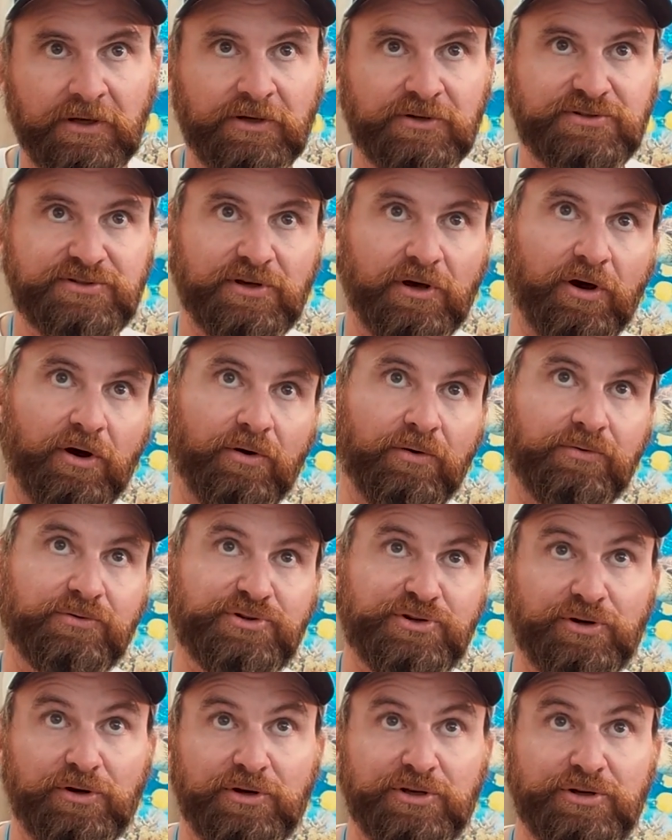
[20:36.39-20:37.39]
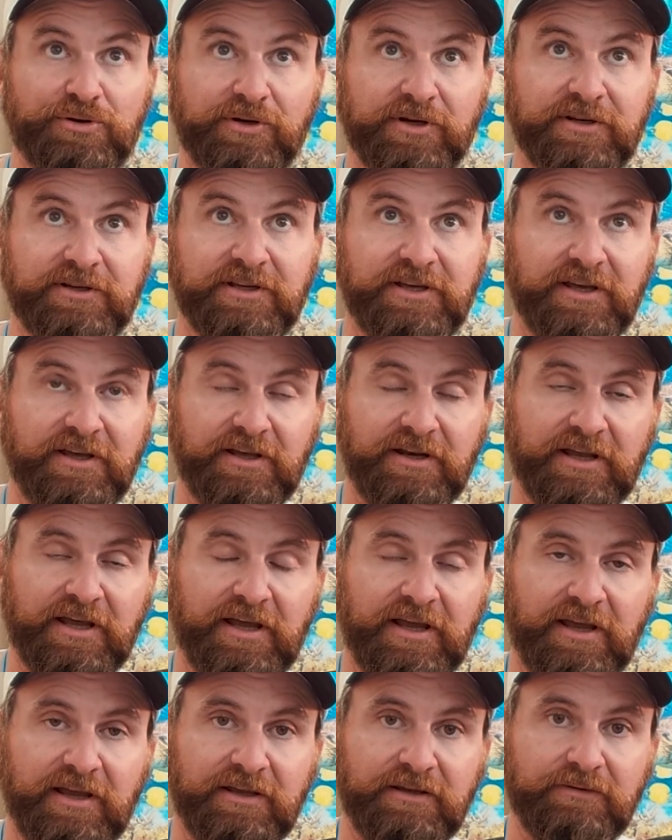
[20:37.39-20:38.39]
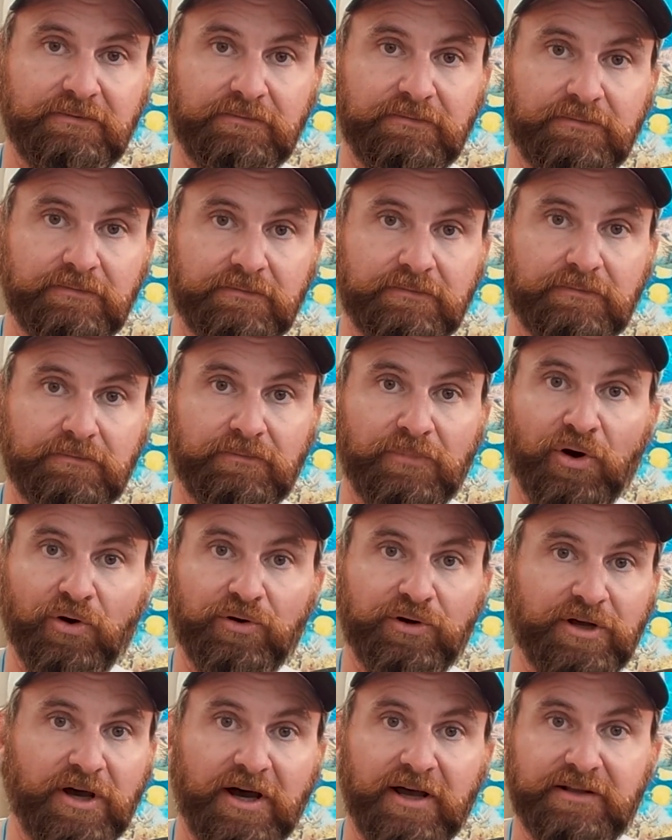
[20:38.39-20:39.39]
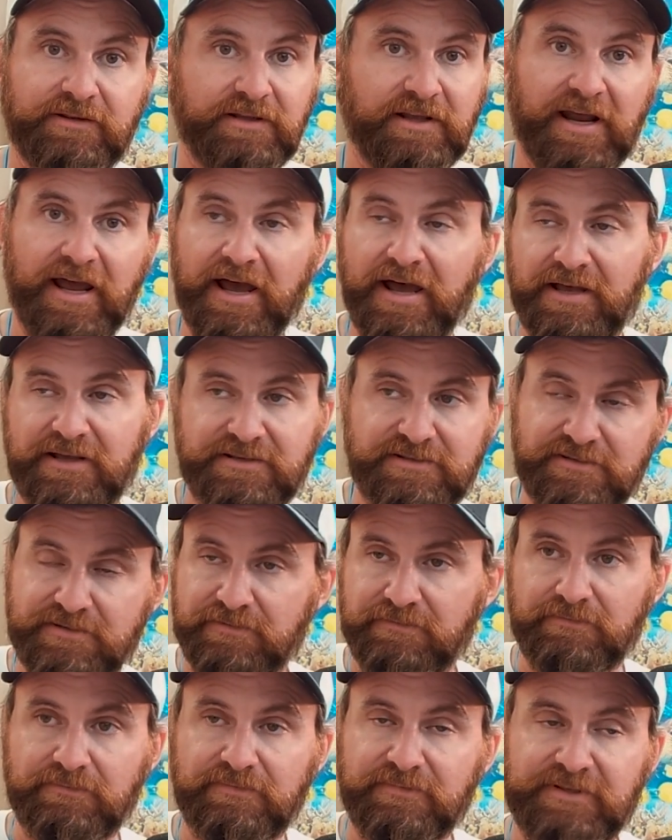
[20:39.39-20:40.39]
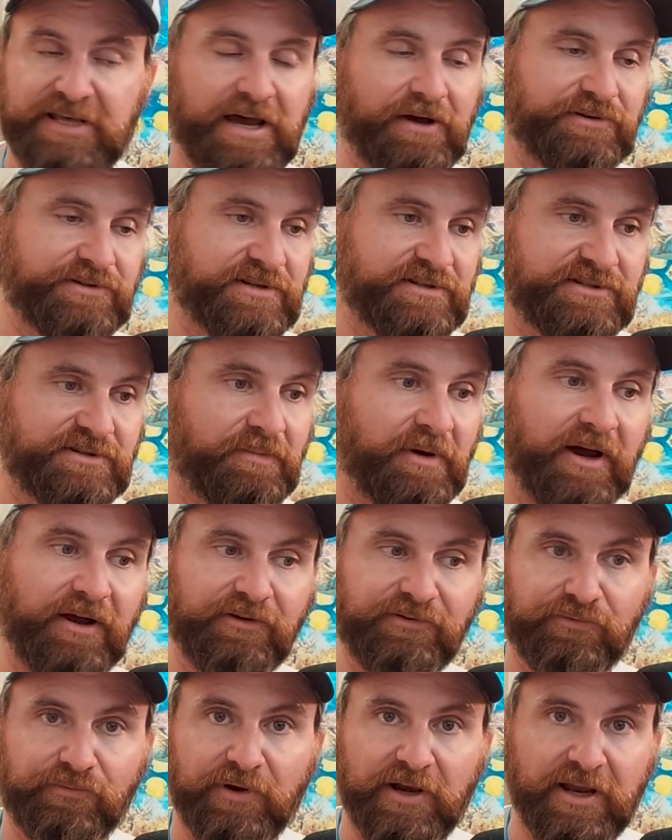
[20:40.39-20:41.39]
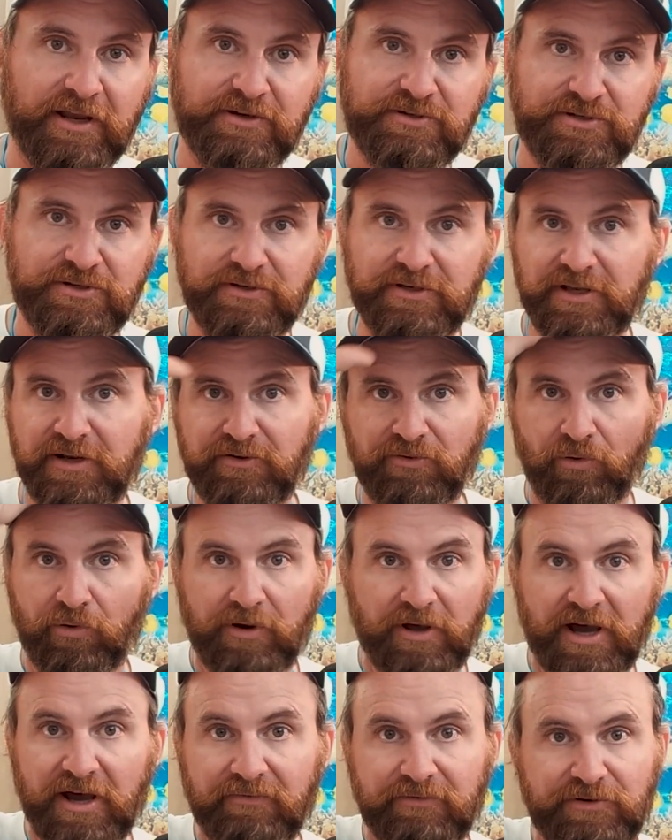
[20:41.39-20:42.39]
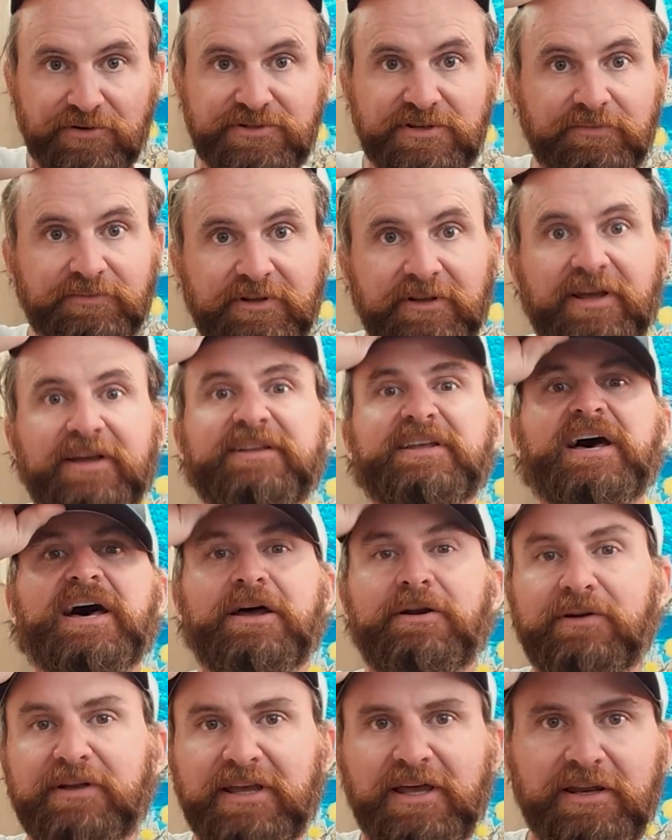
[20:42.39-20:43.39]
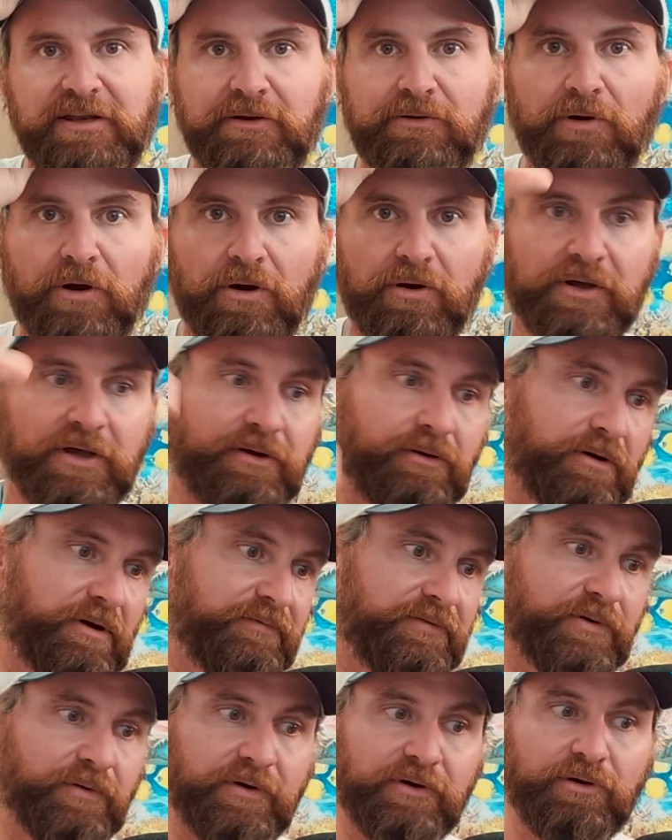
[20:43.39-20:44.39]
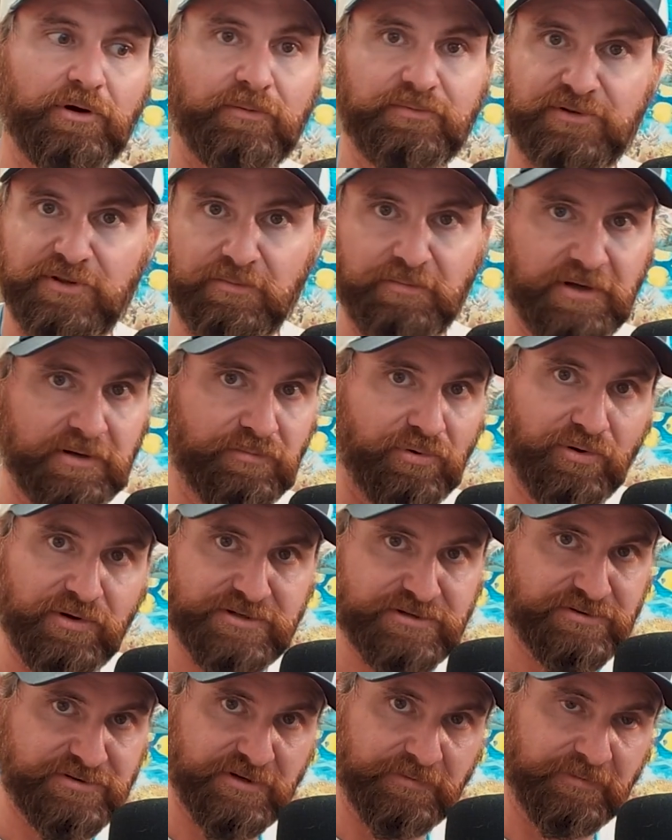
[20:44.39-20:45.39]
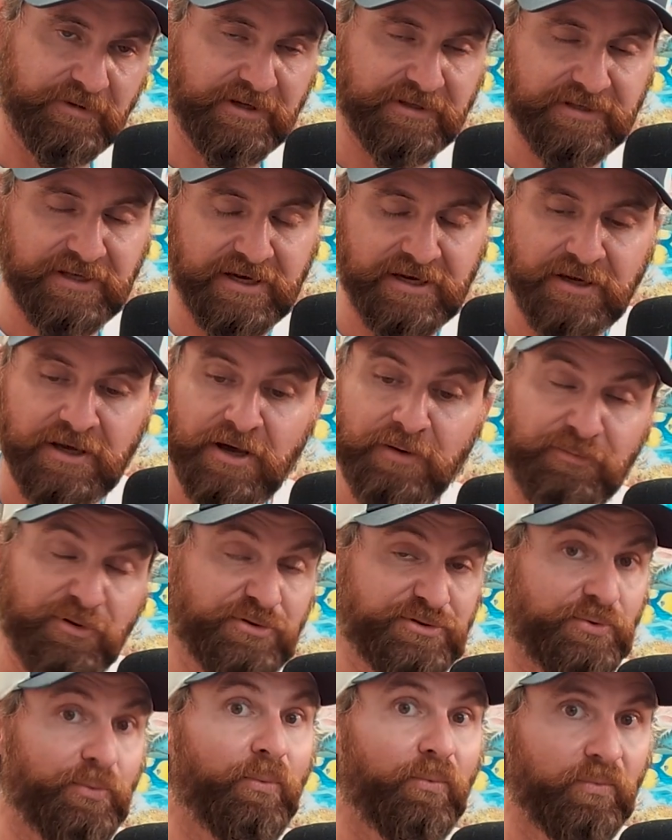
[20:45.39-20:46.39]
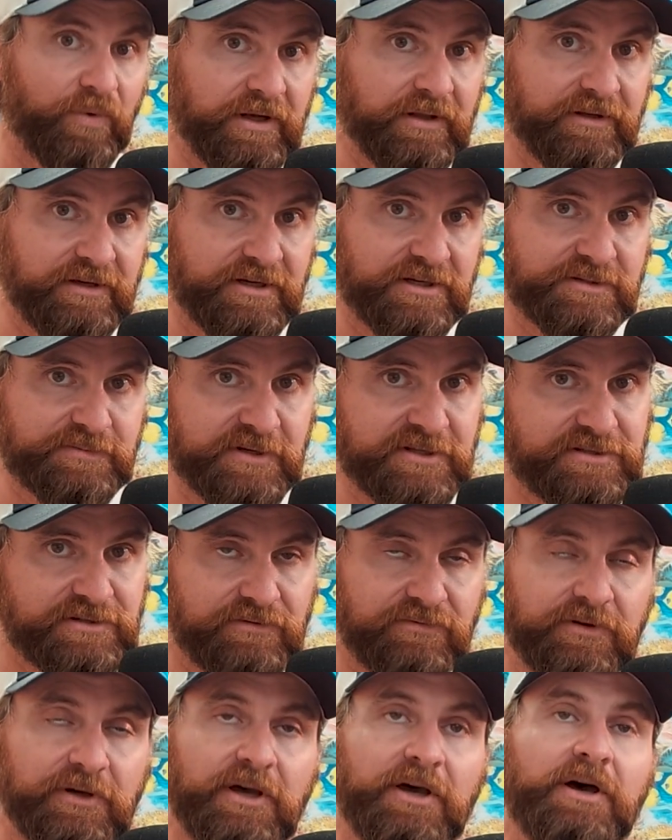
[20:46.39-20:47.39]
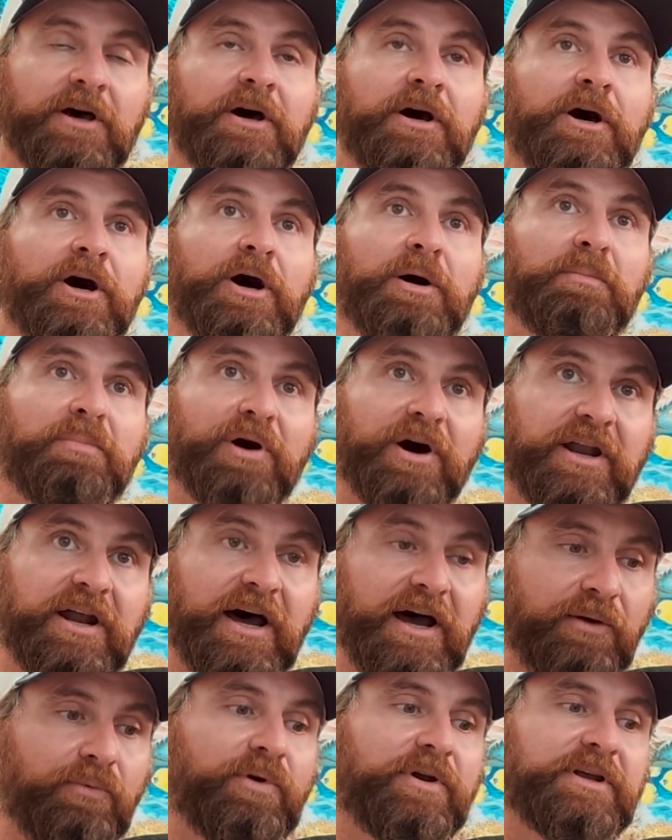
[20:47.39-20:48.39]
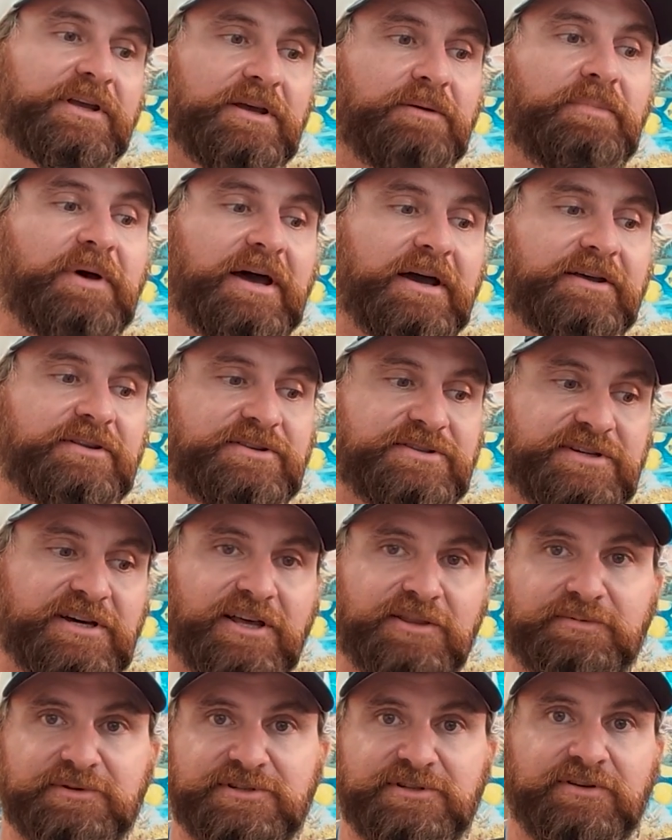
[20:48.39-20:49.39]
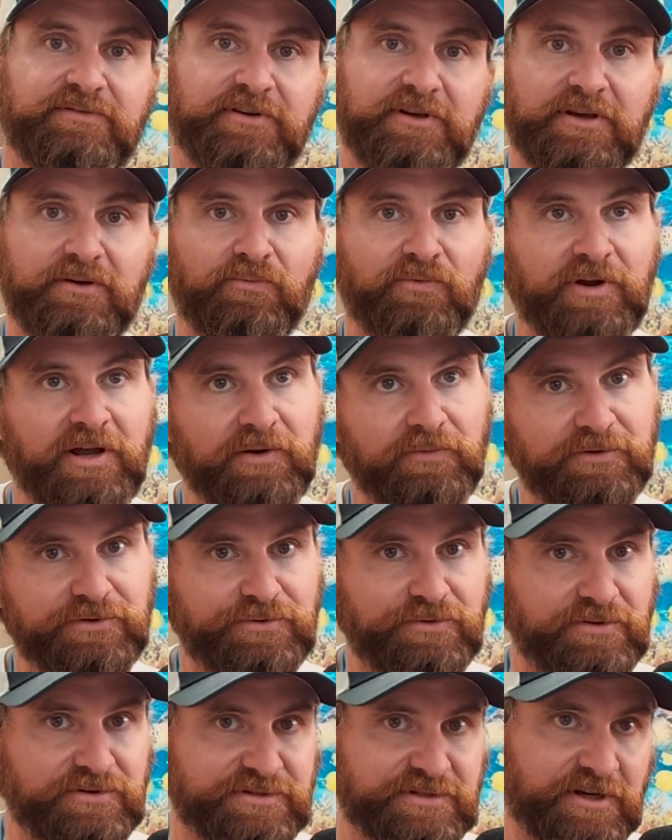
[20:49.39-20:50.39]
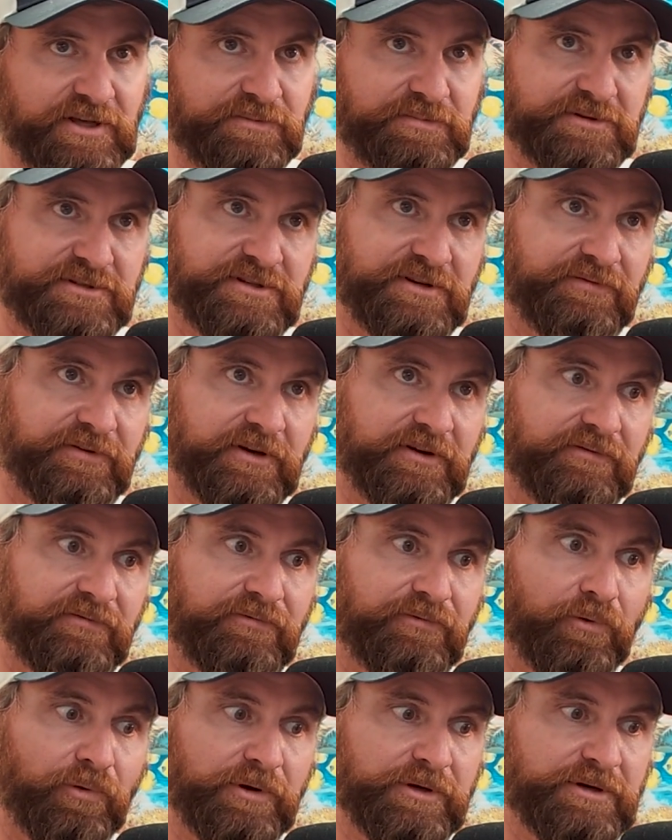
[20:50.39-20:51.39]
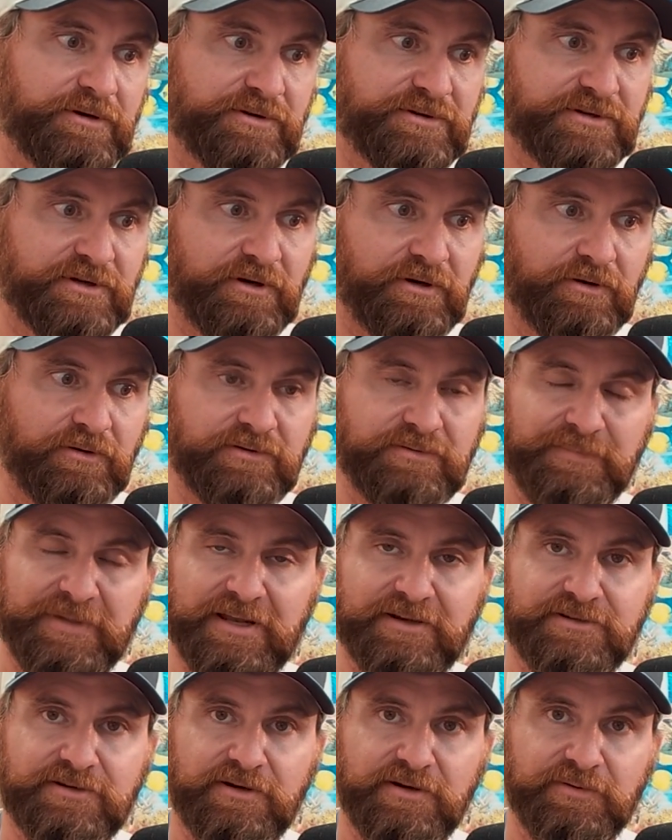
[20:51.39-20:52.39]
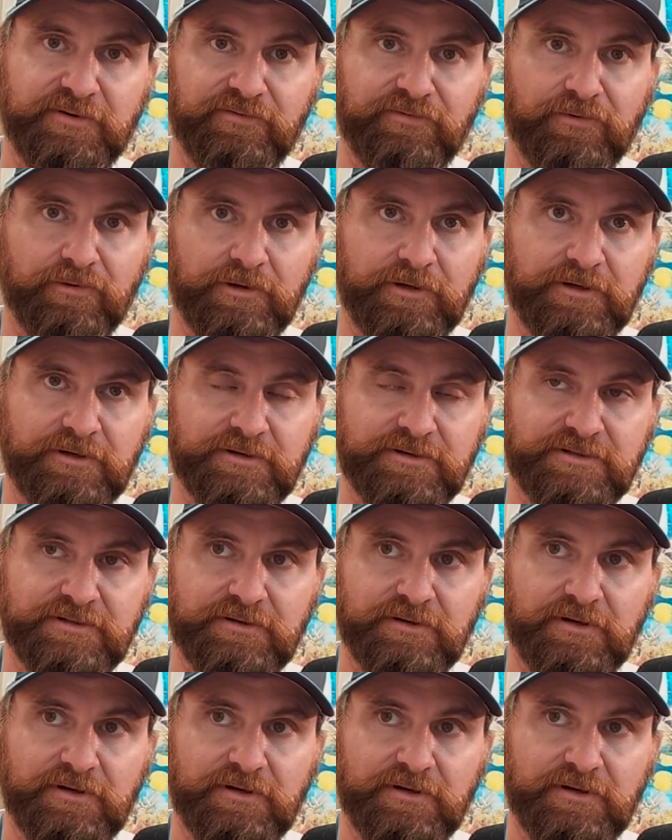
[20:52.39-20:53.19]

So sure, you can get a motor yacht that has thousands of miles of range. You can get a Nordhaven or something like that, or Katie Krogan, or if you want to go up to the big boys or something like that. Those are really expensive. But I want to get back in the South Pacific. When I went through the South Pacific 4 years ago, man, it's already been 4 years.